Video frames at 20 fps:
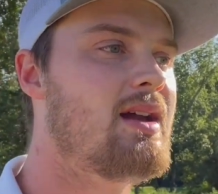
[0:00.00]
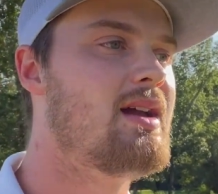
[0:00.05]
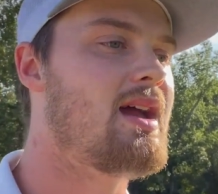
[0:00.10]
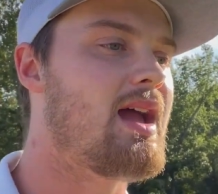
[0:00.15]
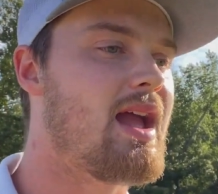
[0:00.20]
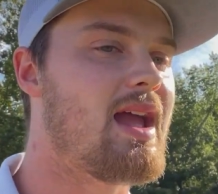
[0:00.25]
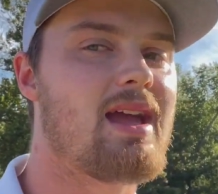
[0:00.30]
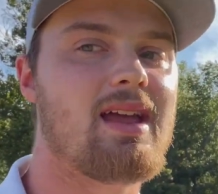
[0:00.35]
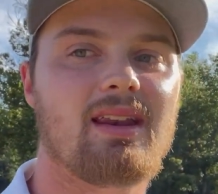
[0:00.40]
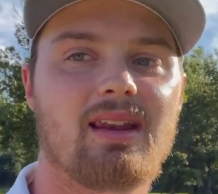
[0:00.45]

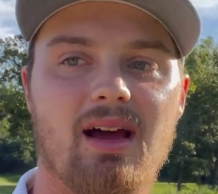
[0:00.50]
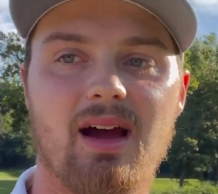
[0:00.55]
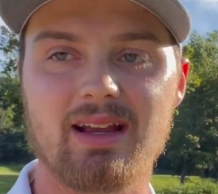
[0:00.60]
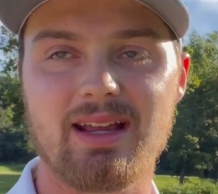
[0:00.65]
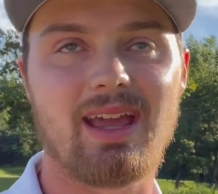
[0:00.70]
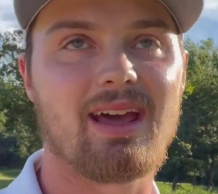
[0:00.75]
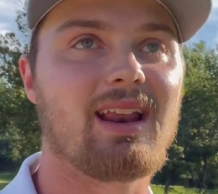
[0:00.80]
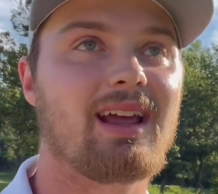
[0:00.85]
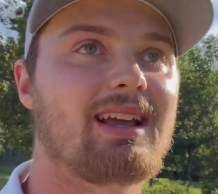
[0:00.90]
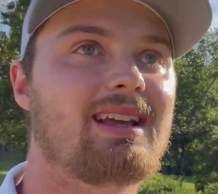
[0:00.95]
And
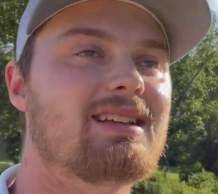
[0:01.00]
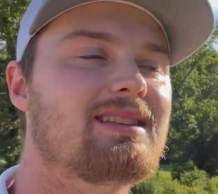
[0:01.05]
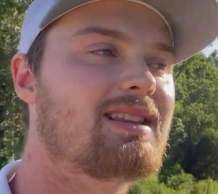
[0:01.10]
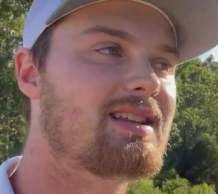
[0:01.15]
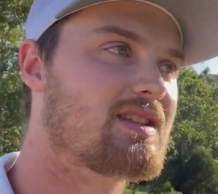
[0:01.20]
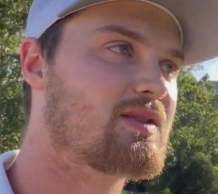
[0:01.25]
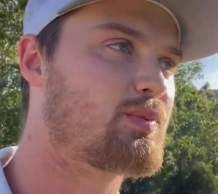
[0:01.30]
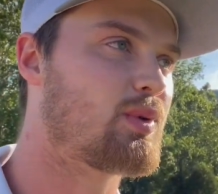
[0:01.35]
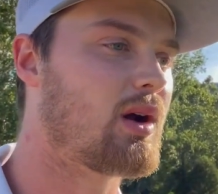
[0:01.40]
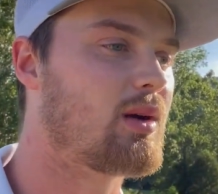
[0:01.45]
again, I get
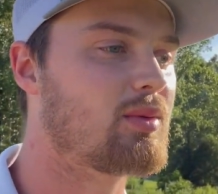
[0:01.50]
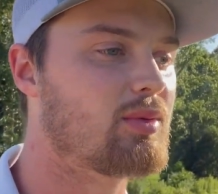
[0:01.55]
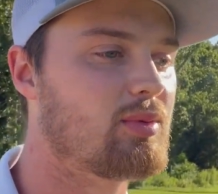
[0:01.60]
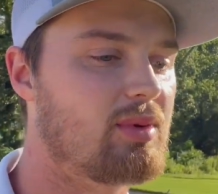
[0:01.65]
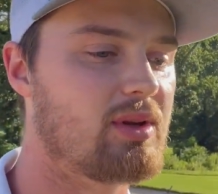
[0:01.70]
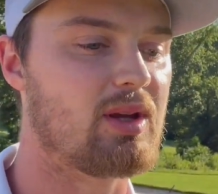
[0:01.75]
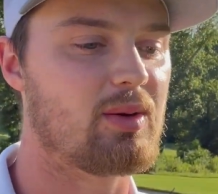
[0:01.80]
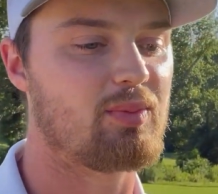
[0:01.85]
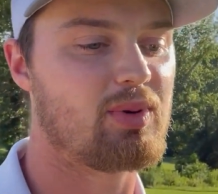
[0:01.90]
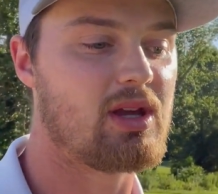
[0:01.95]
that's
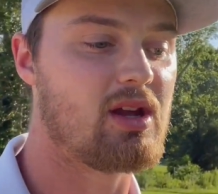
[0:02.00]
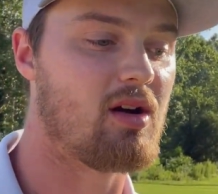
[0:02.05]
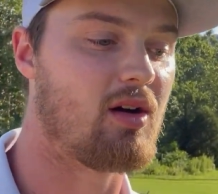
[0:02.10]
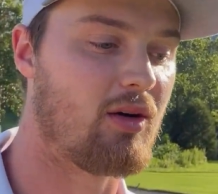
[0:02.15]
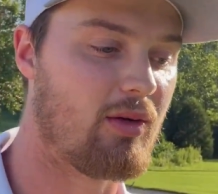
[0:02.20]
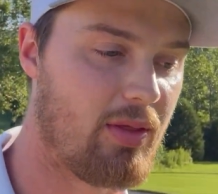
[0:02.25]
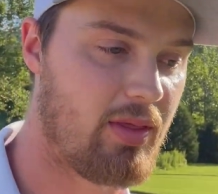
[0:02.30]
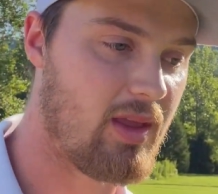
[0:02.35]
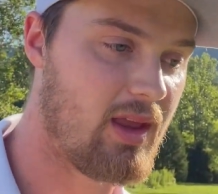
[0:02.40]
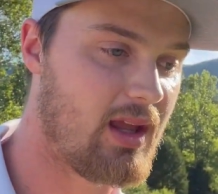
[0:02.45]
probably a
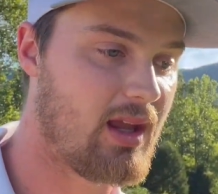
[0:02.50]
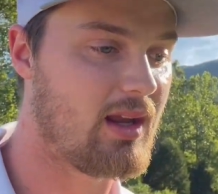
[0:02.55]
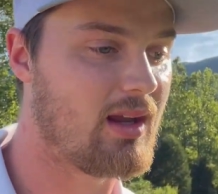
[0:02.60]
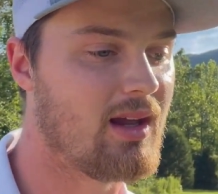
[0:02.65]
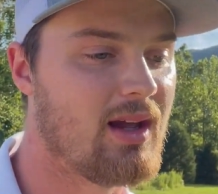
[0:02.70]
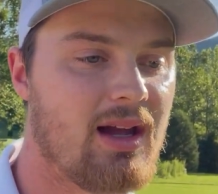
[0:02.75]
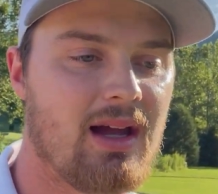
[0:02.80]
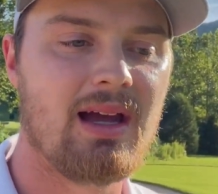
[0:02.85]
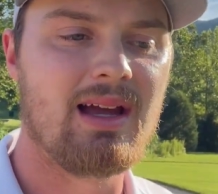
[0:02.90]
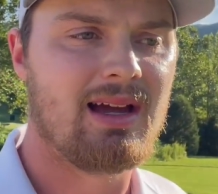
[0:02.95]
PR thing.
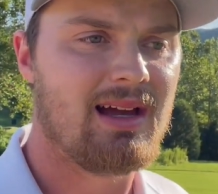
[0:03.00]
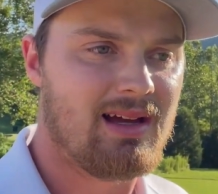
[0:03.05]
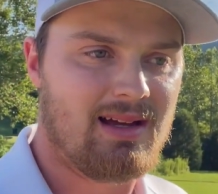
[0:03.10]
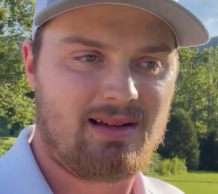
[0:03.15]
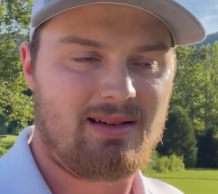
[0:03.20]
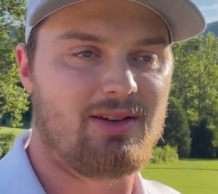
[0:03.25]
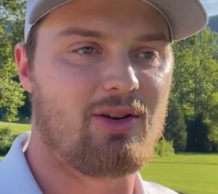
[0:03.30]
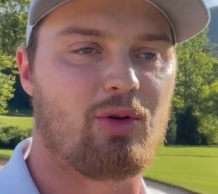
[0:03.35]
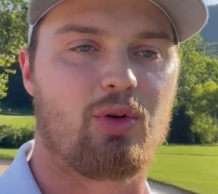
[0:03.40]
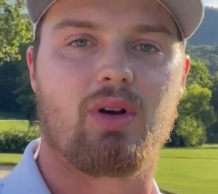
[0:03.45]

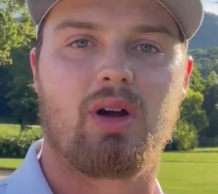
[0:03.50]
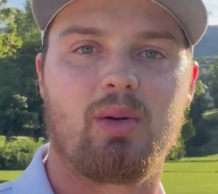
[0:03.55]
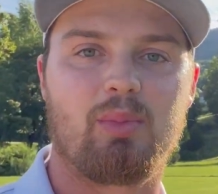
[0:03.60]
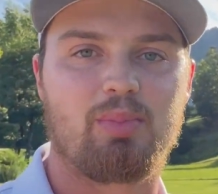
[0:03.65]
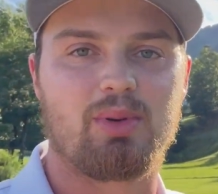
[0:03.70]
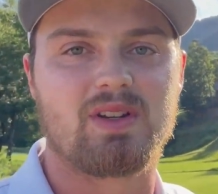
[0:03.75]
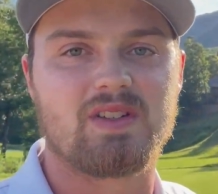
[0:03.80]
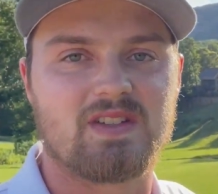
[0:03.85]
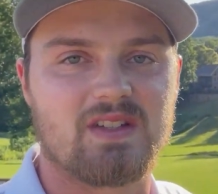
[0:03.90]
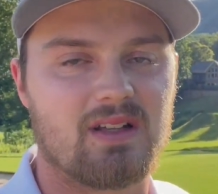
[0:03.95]
No
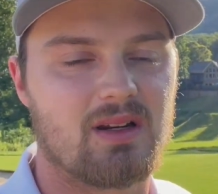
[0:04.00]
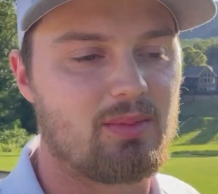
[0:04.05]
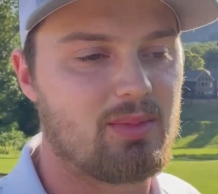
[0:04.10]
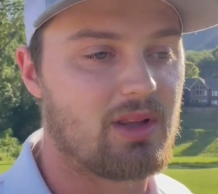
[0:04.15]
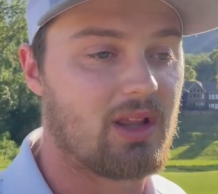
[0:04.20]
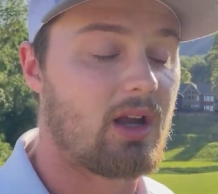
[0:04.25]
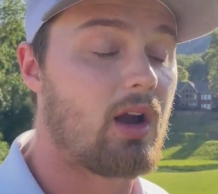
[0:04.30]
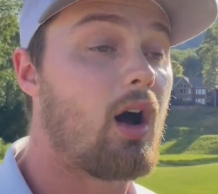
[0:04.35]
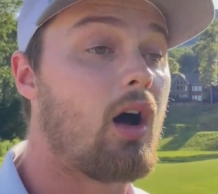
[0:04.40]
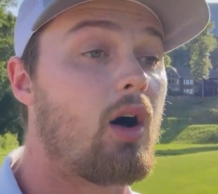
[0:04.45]
company's gonna be
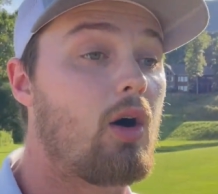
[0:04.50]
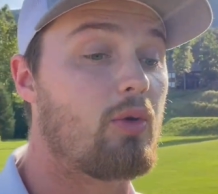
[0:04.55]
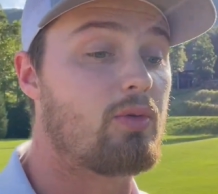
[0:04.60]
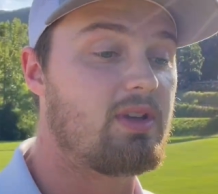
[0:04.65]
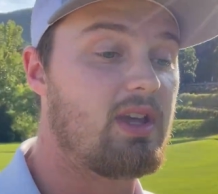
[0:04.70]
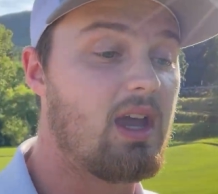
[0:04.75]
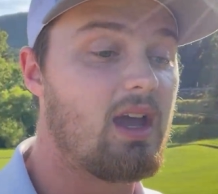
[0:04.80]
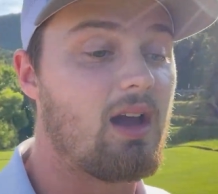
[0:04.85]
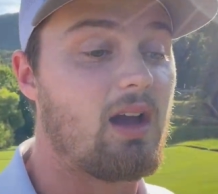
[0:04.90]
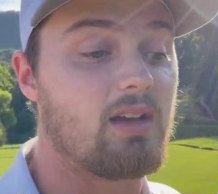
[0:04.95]
like, oh
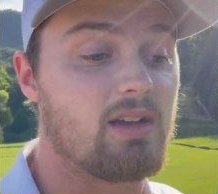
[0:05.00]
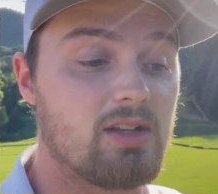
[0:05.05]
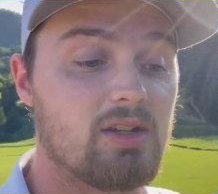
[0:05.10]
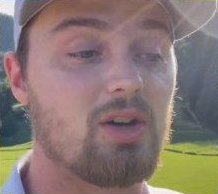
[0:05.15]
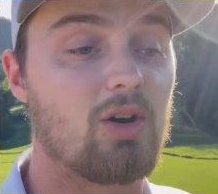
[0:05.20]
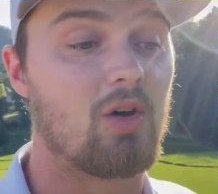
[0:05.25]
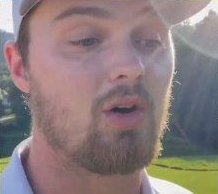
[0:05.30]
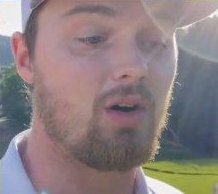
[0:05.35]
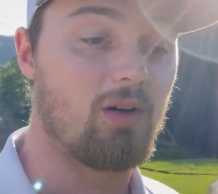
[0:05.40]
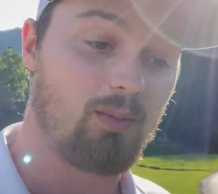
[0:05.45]
yeah, you
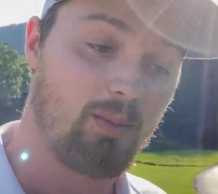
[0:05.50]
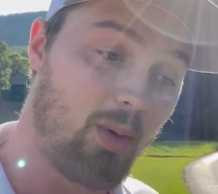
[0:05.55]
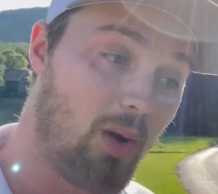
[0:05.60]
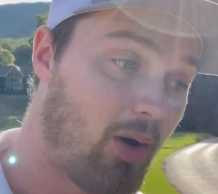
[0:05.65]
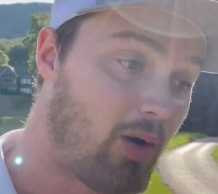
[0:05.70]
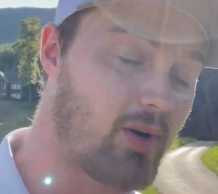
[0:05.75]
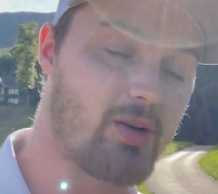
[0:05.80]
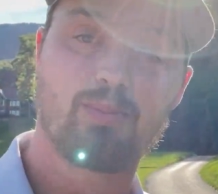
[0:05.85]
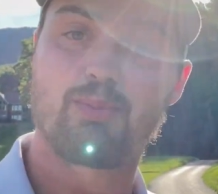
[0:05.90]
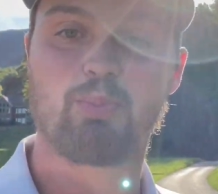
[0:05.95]
know,
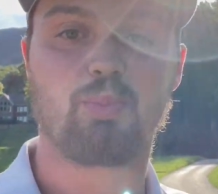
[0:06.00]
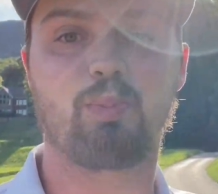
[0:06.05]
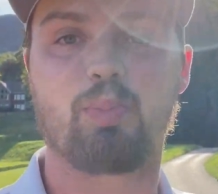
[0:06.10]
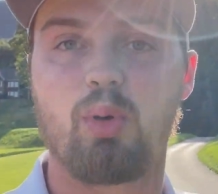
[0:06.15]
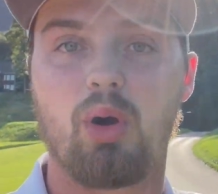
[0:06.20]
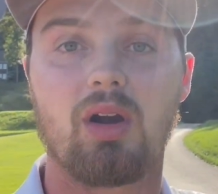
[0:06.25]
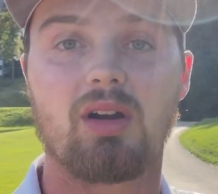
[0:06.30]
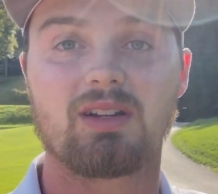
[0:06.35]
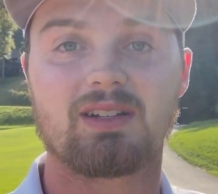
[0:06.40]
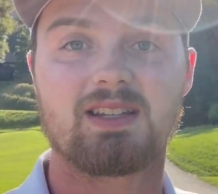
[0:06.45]
our
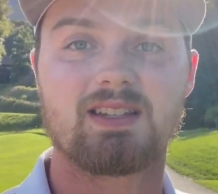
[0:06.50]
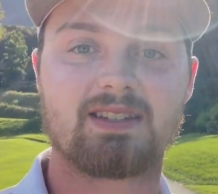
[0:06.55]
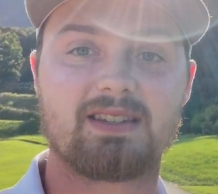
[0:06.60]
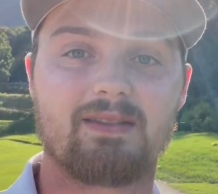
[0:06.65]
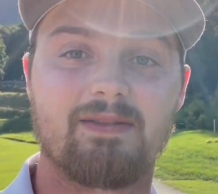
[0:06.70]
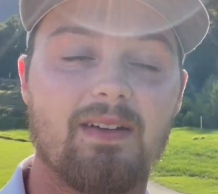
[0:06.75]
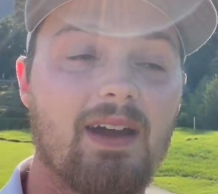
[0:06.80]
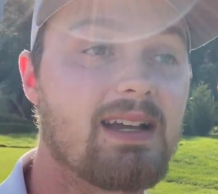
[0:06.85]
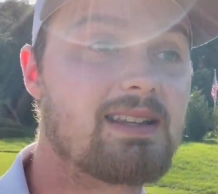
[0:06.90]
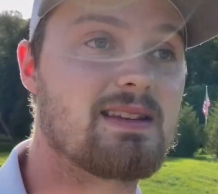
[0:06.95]
product is
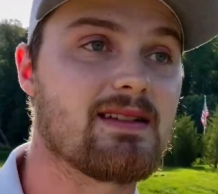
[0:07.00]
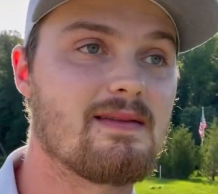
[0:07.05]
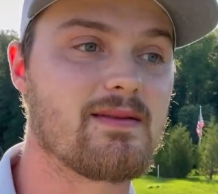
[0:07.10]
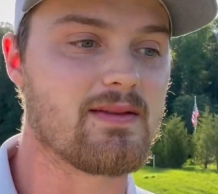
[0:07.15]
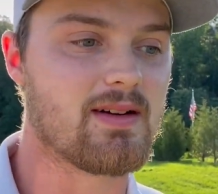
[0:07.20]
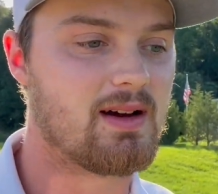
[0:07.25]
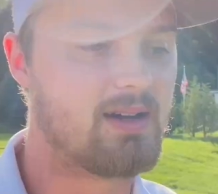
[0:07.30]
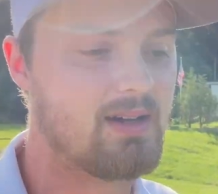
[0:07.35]
defective.